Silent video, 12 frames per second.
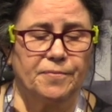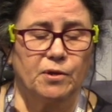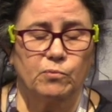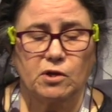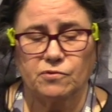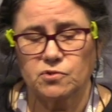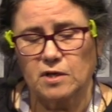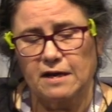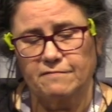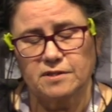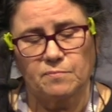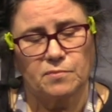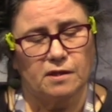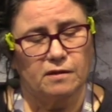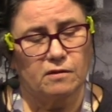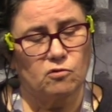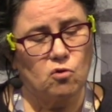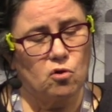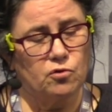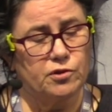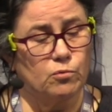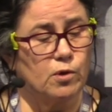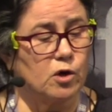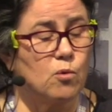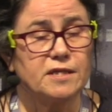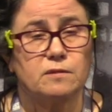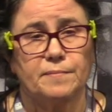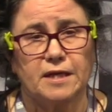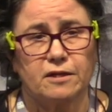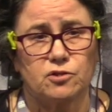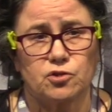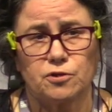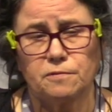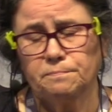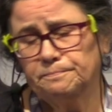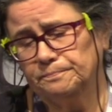Then we also have something called the request manager.